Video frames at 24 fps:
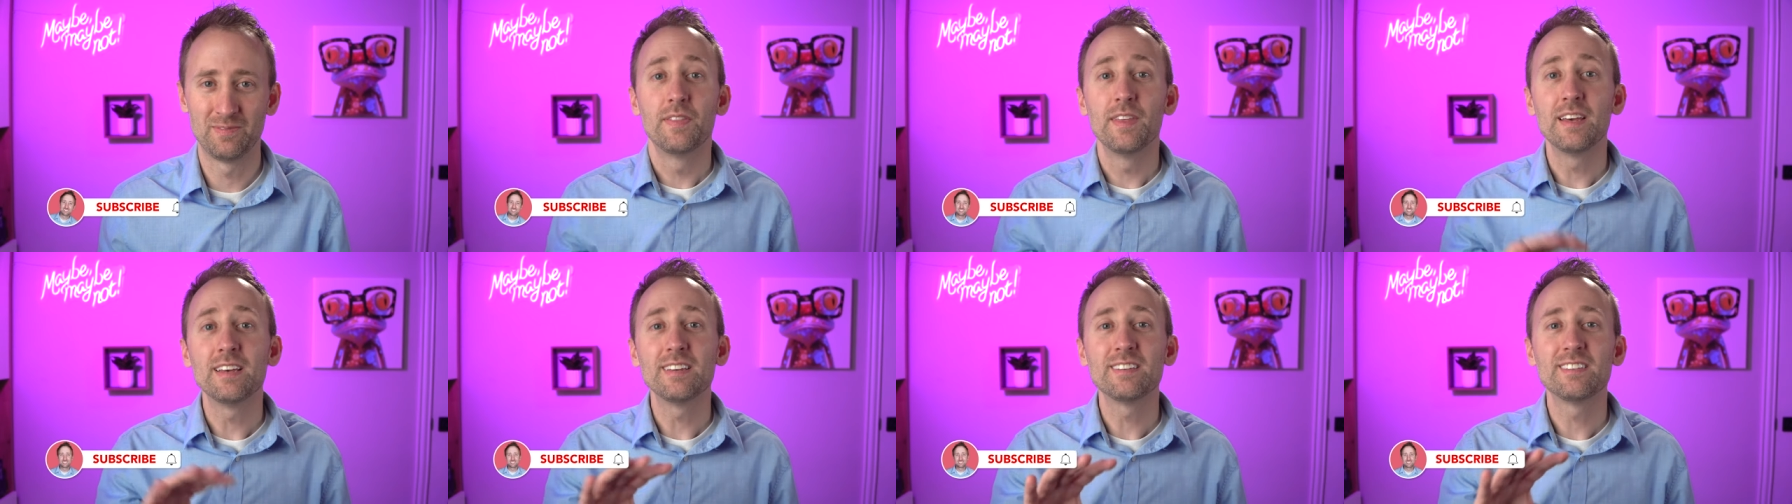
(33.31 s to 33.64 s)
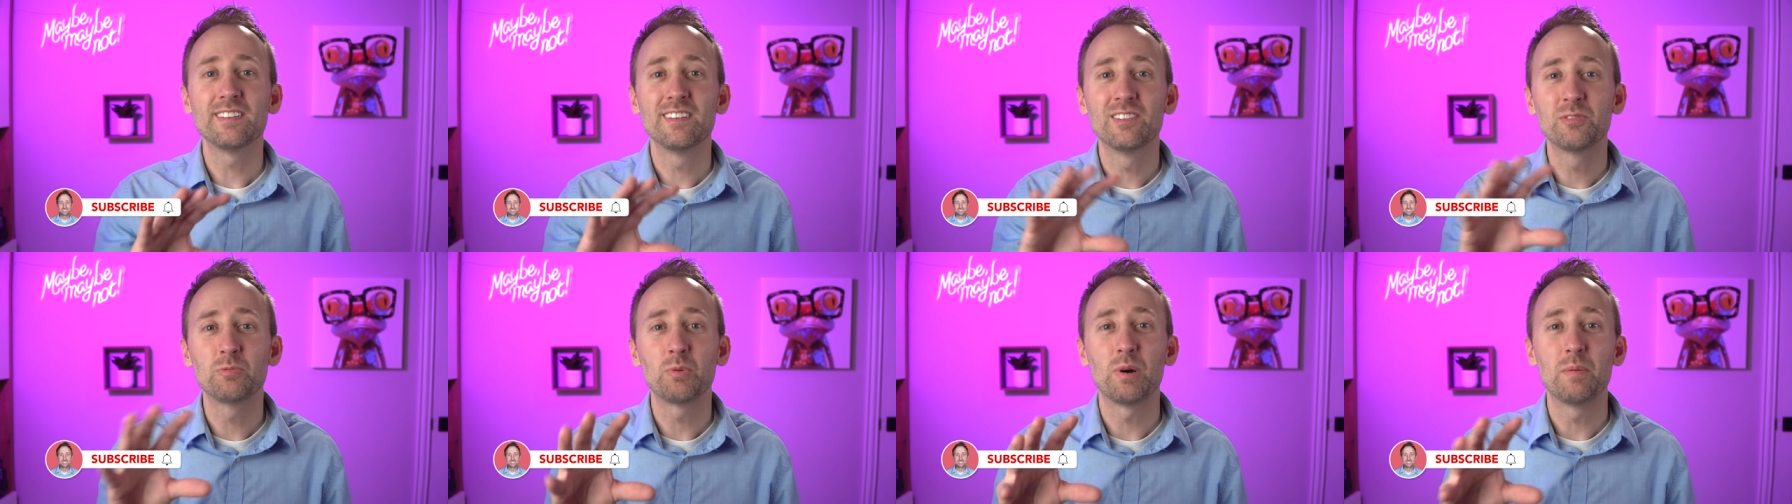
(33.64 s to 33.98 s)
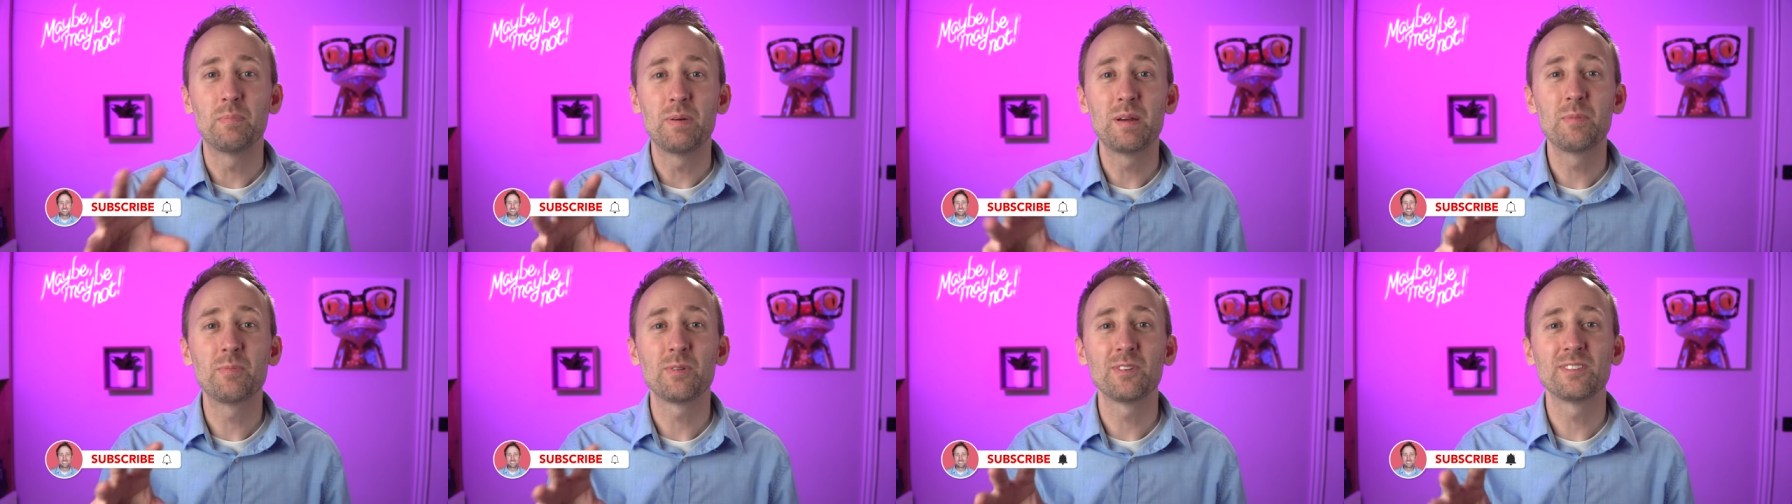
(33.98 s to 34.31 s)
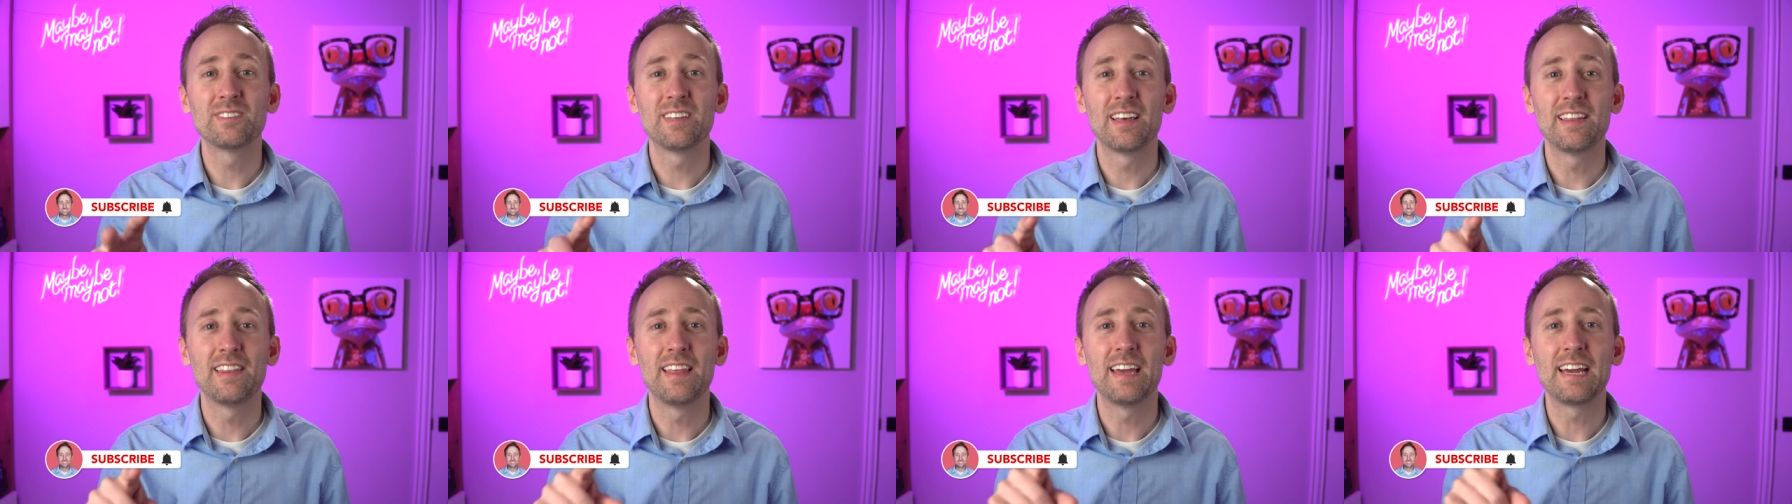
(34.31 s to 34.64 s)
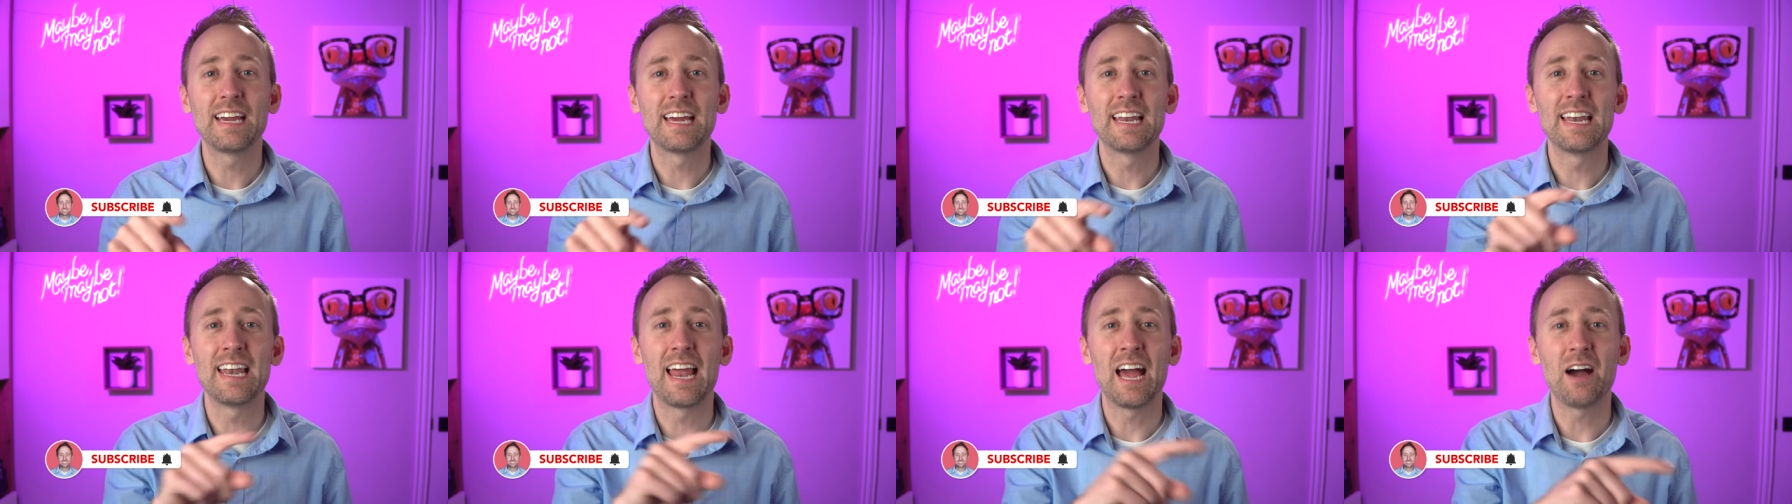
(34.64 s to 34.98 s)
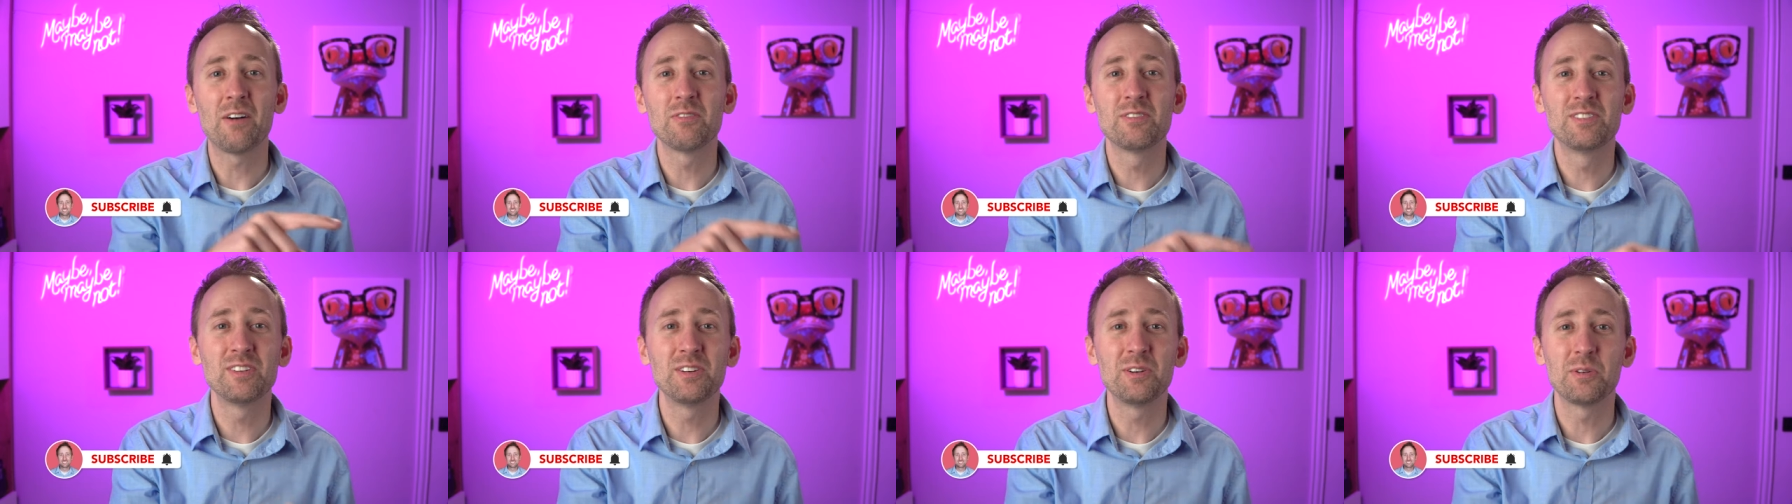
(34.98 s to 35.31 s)
This is what people said they can
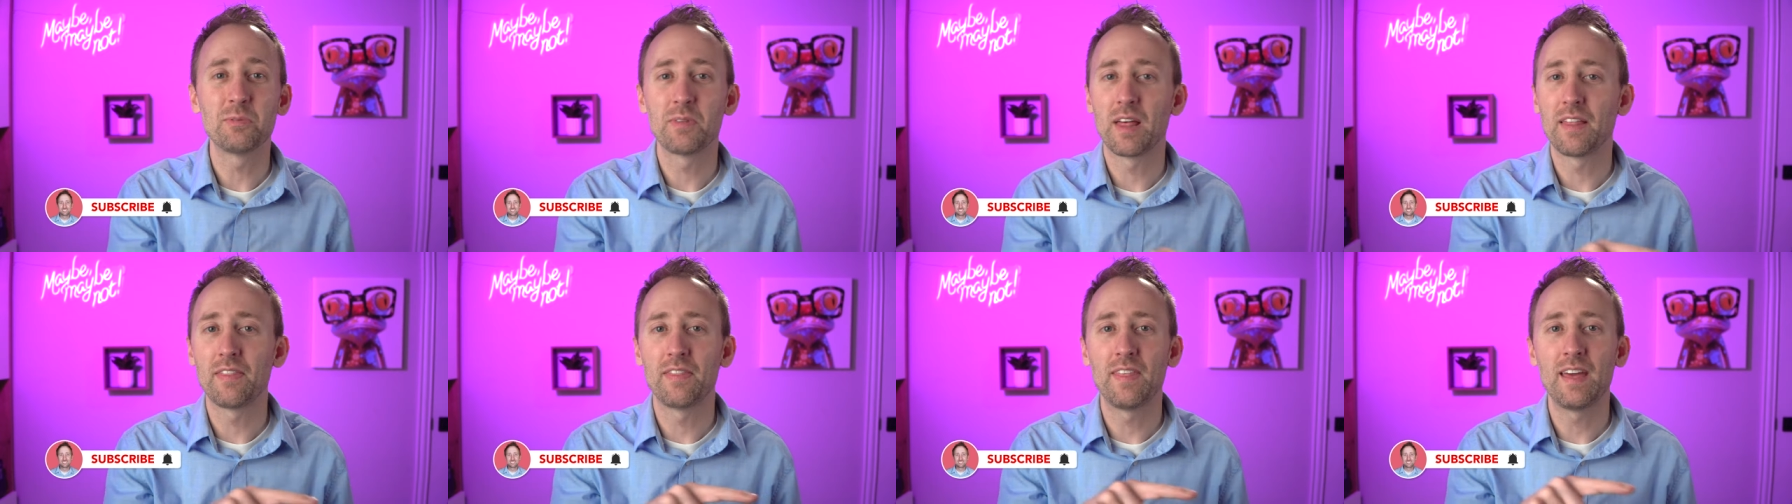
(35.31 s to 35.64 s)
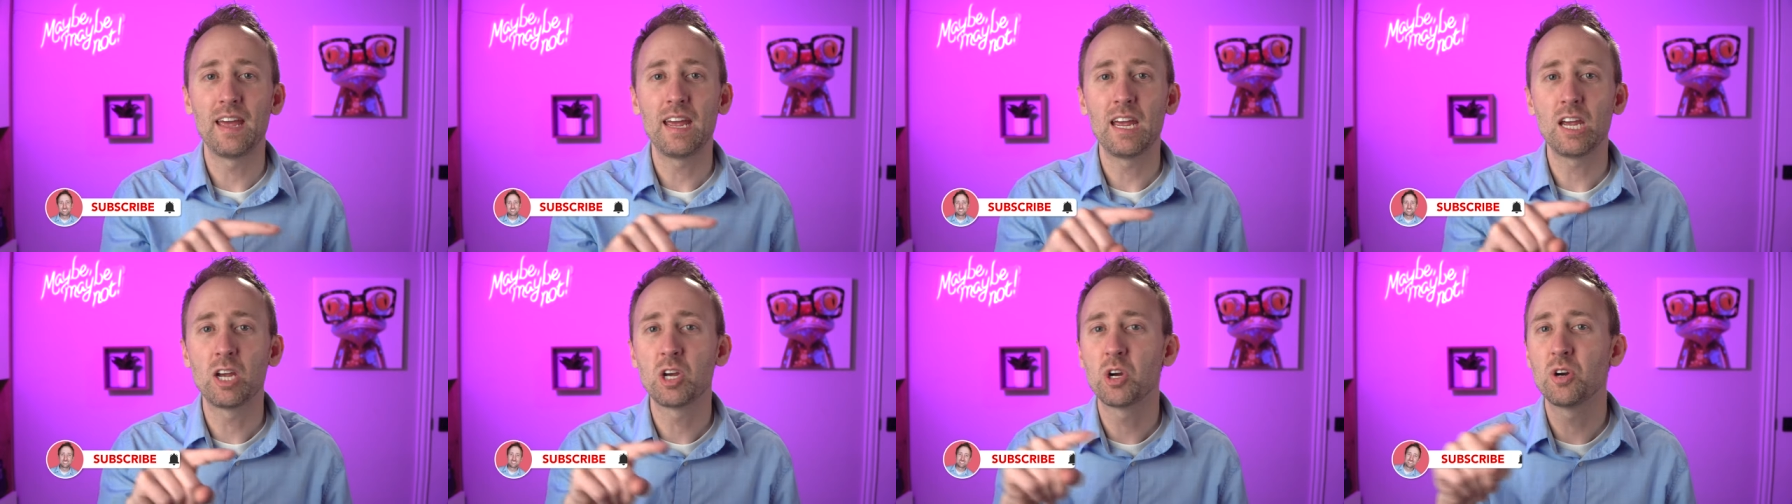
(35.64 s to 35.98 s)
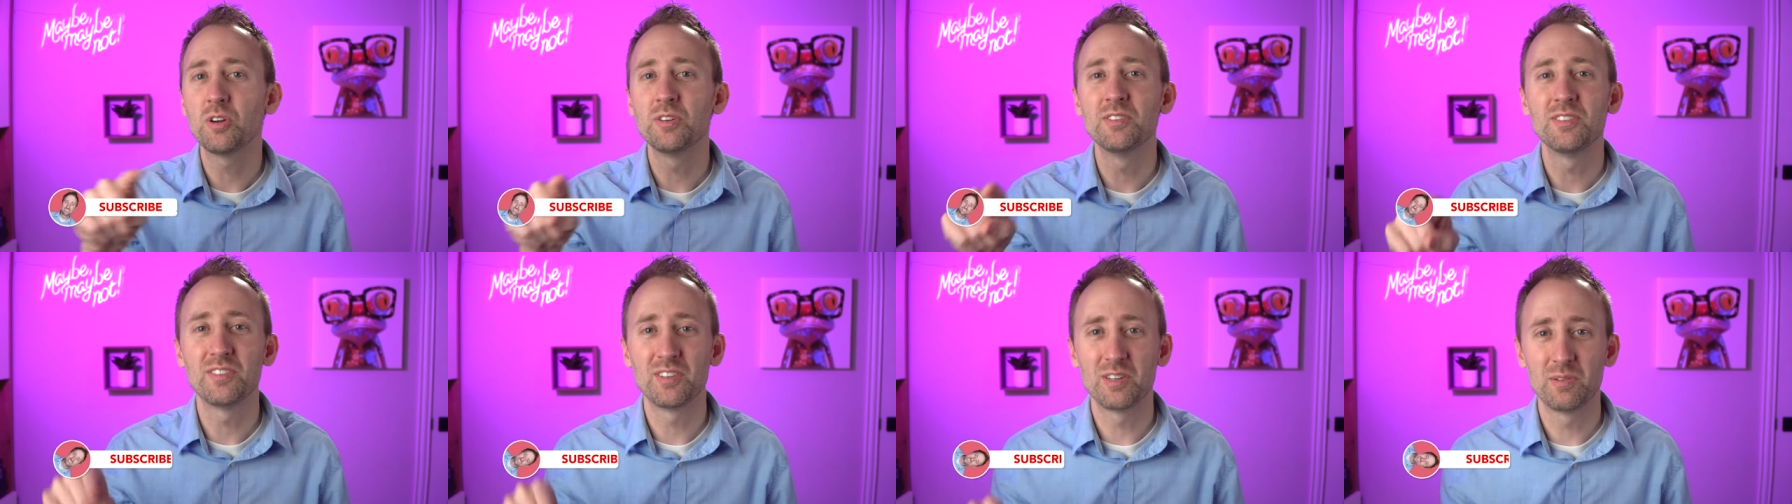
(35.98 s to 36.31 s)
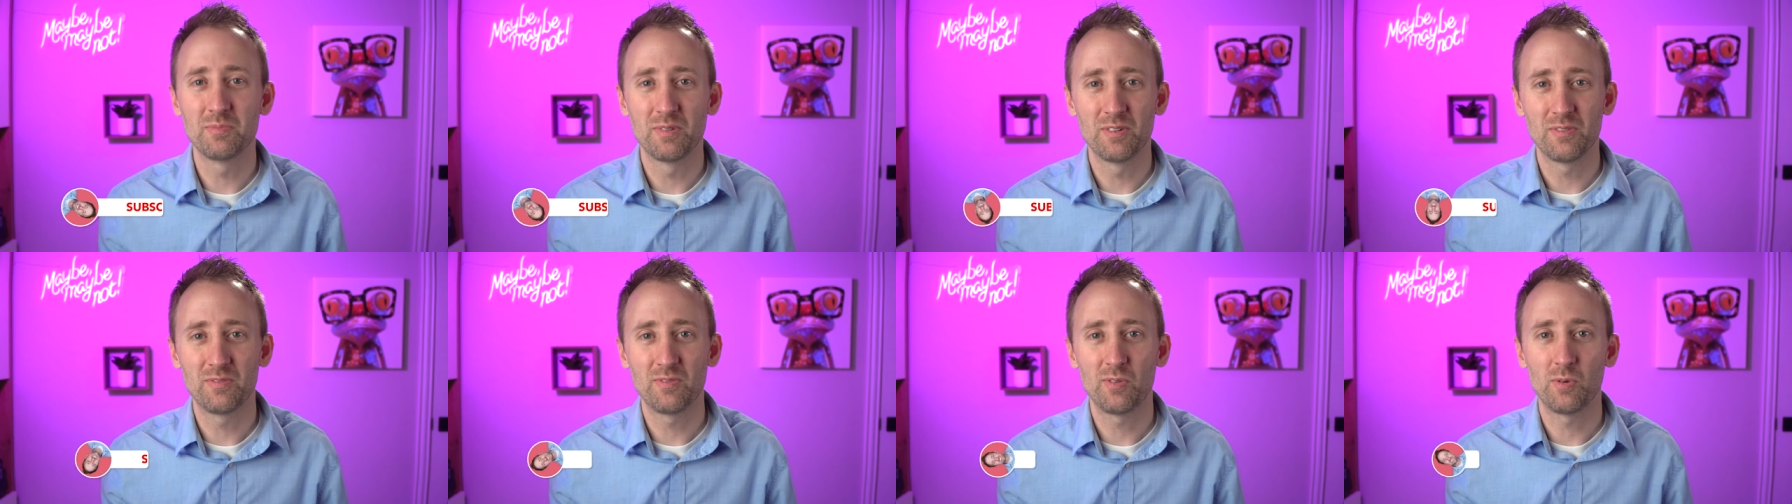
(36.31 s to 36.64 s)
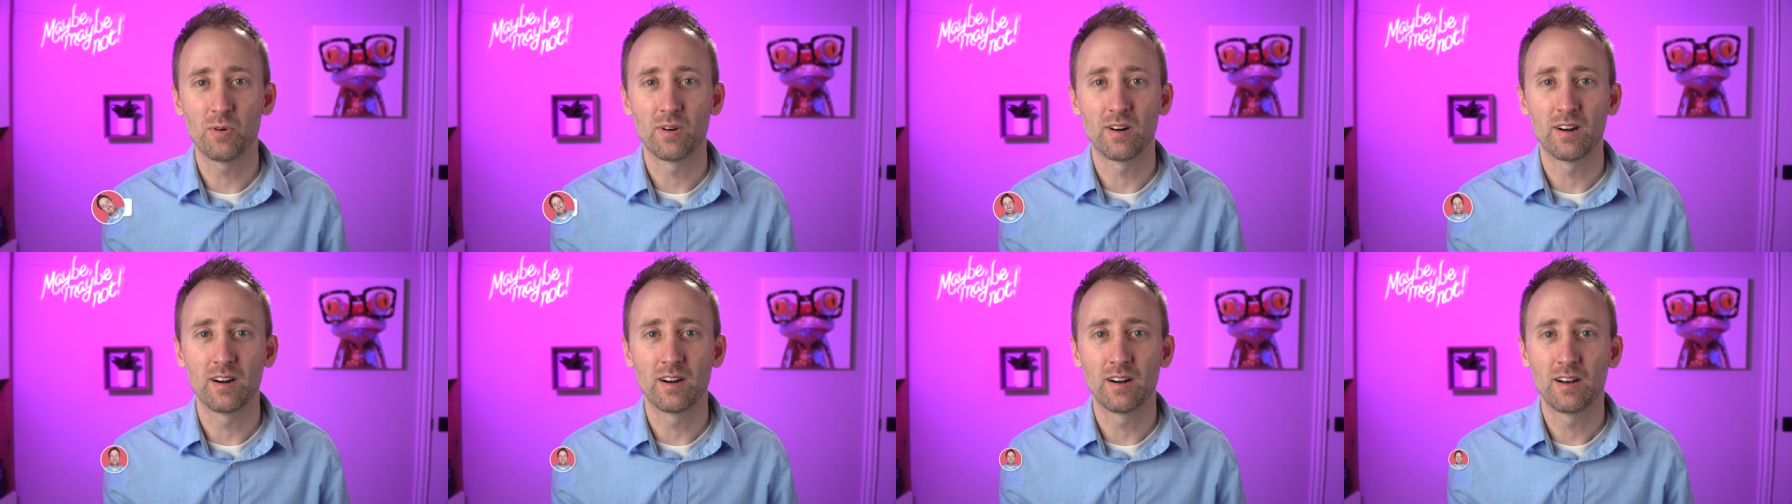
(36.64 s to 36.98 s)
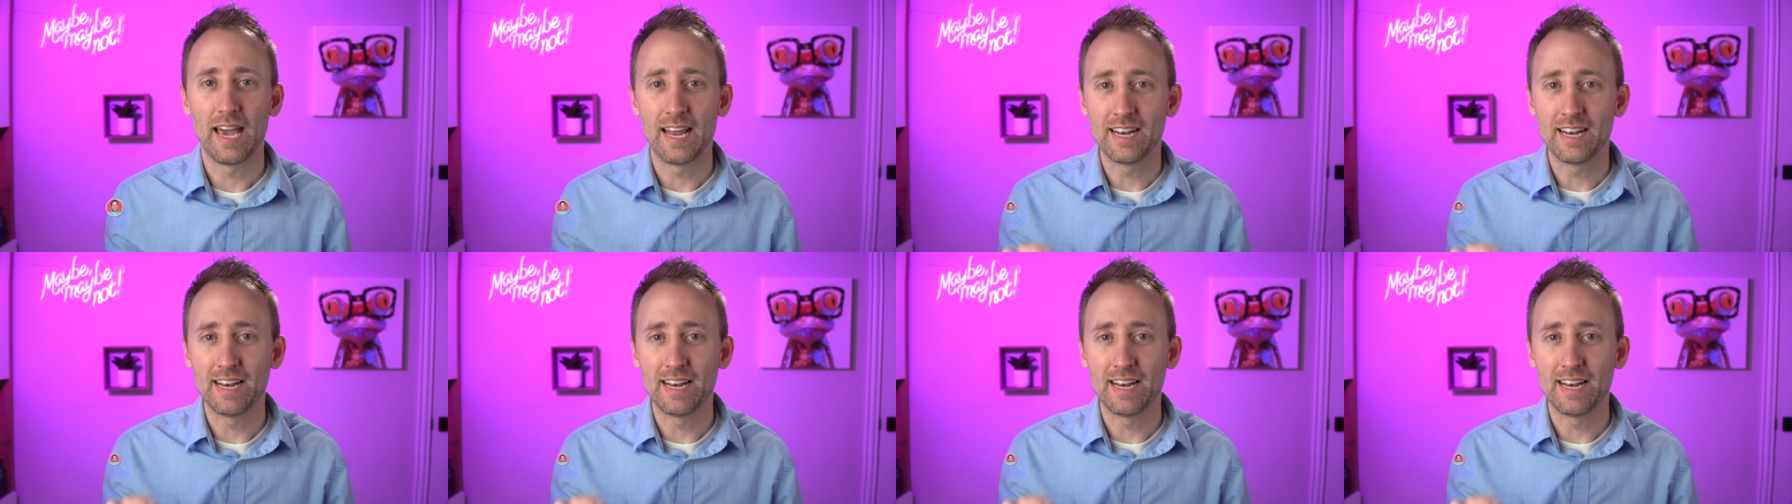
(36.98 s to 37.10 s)
now do that they couldn't do before.